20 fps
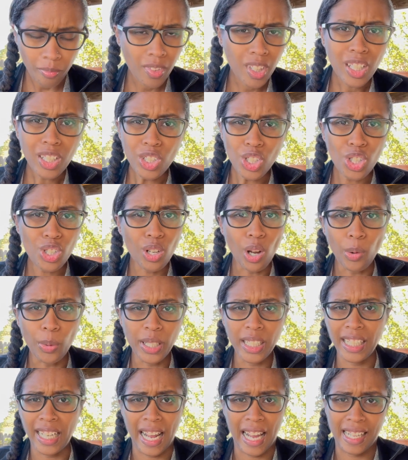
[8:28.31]
Just go in
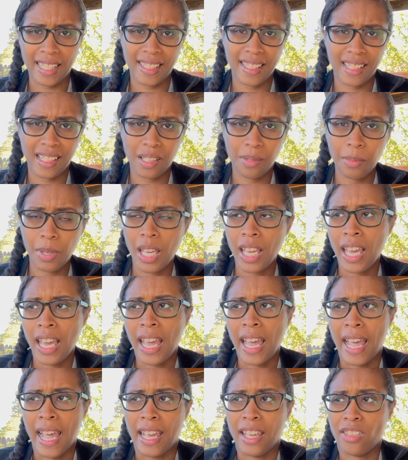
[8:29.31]
and ask them,
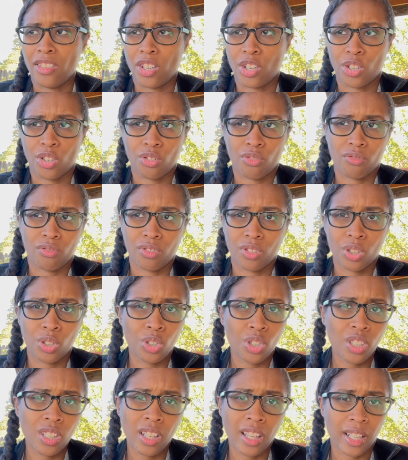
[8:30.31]
and they're
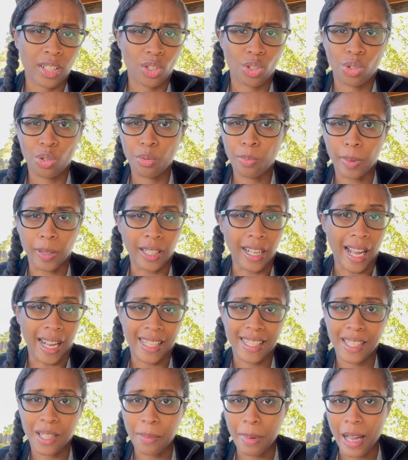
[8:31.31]
usually like super
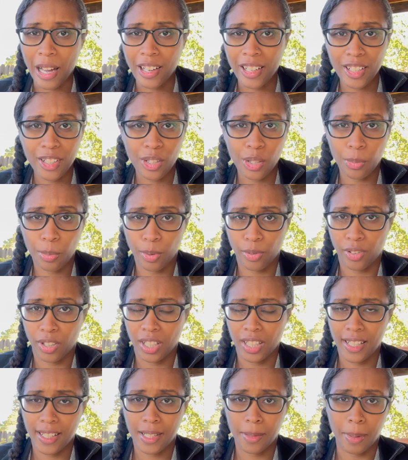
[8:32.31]
nice about it, super
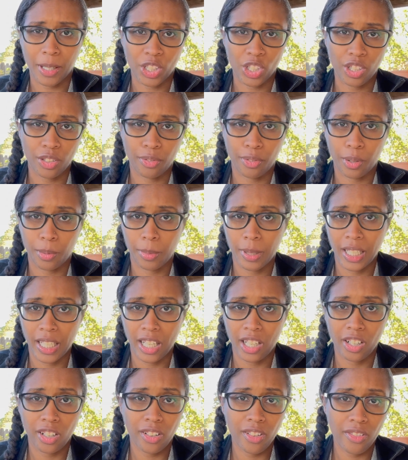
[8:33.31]
friendly, especially for a
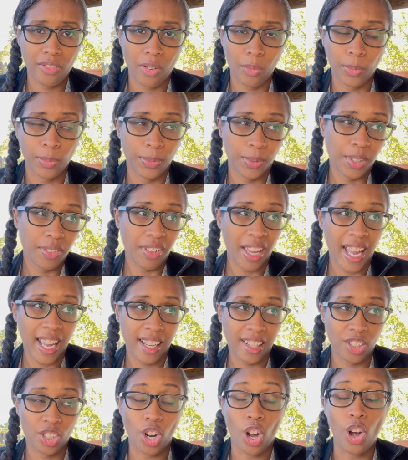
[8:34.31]
beginner. We've
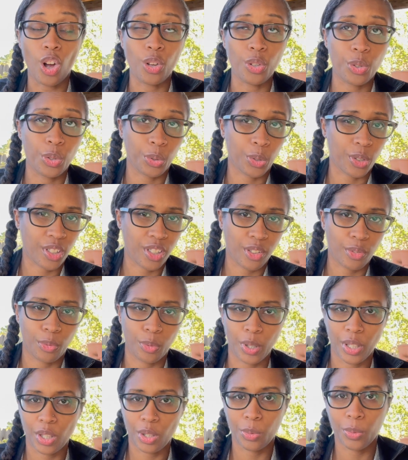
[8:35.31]
asked all sorts of
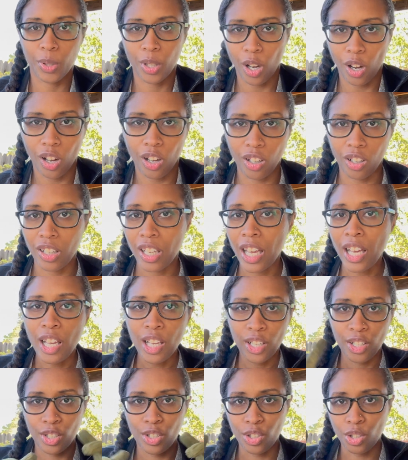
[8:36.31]
what you would call
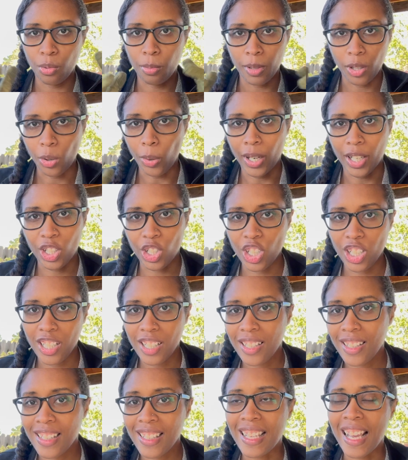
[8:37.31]
stupid
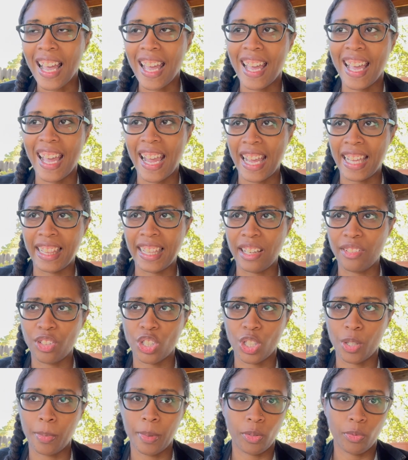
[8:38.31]
questions and they've
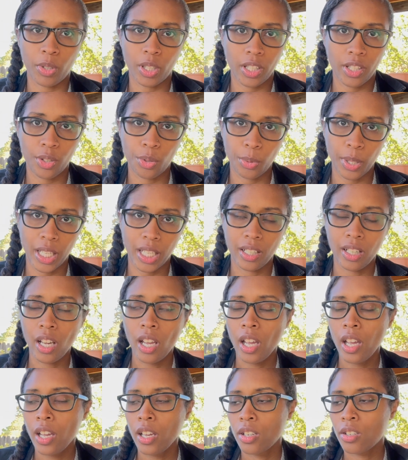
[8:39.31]
just been really sweet.
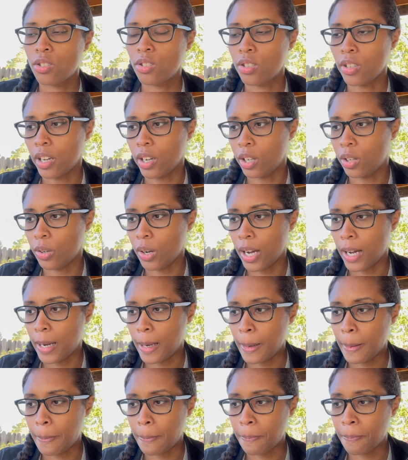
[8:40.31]

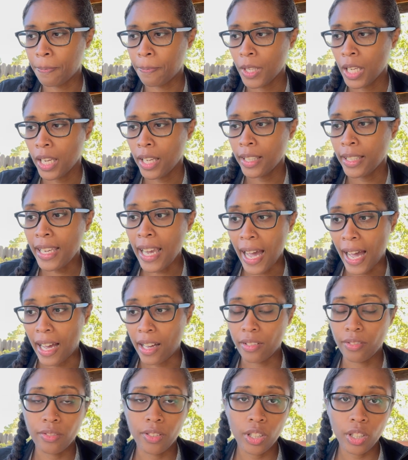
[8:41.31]
So yeah,
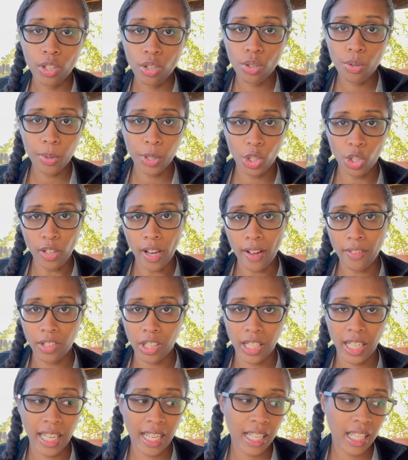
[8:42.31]
use what you have on
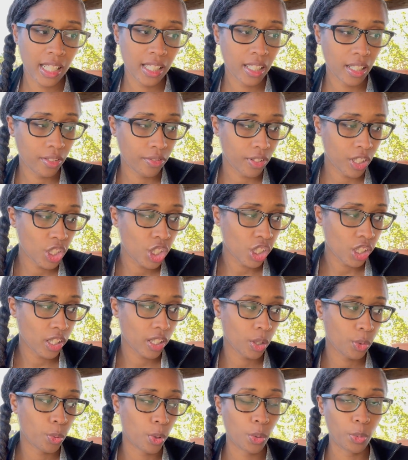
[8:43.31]
hand.
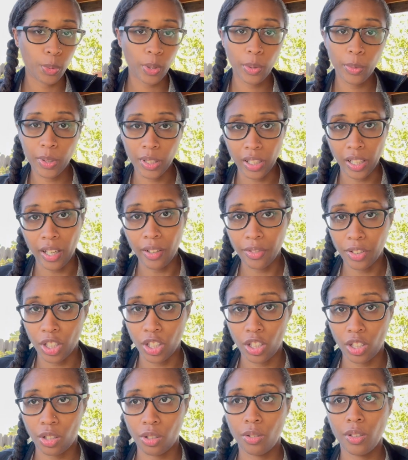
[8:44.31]
Eventually, what we would love to
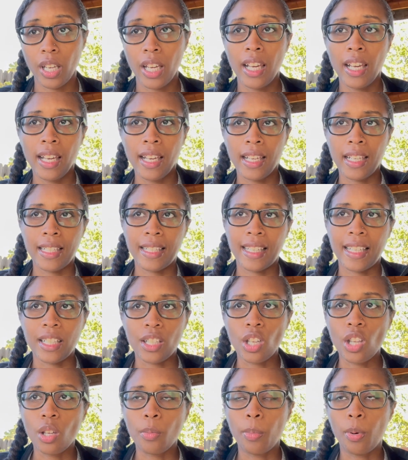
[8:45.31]
do is get
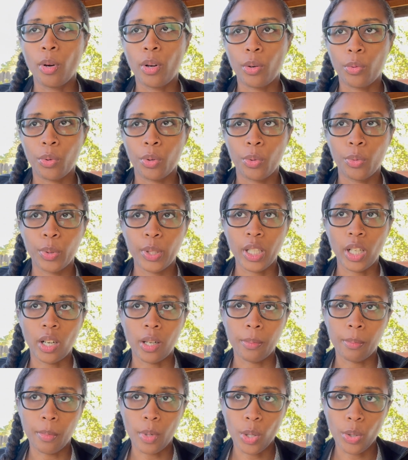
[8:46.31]
to the point where we are
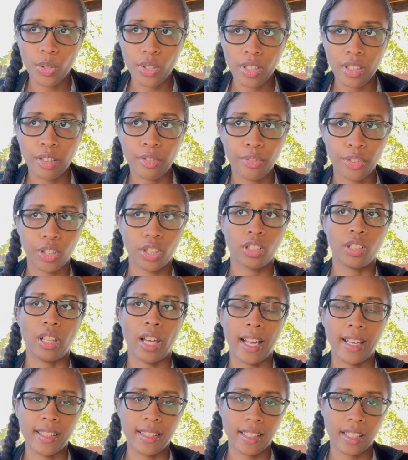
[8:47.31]
mostly
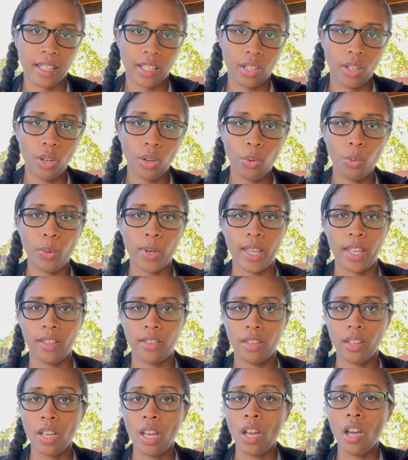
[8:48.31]
fertilizing
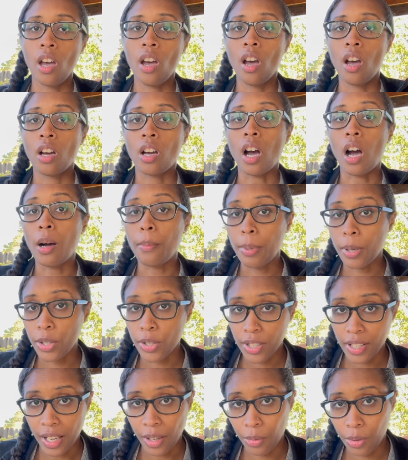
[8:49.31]
with
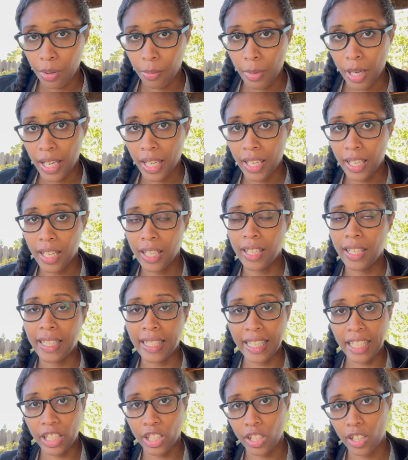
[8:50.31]
compost that we make
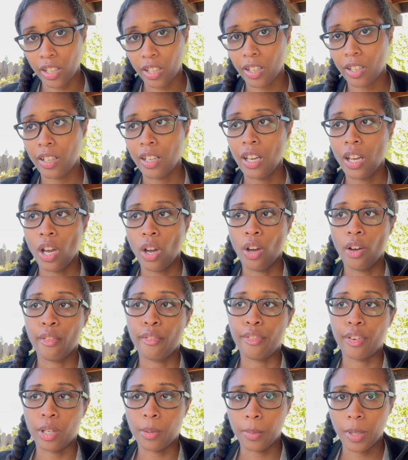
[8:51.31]
here,
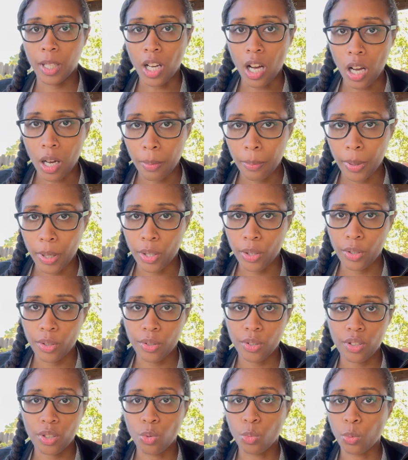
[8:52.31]

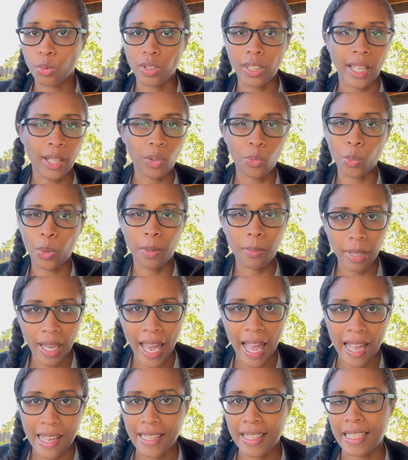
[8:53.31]
vermicompost, like worm
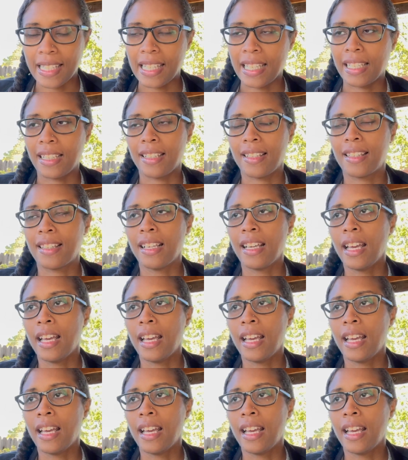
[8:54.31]
castings,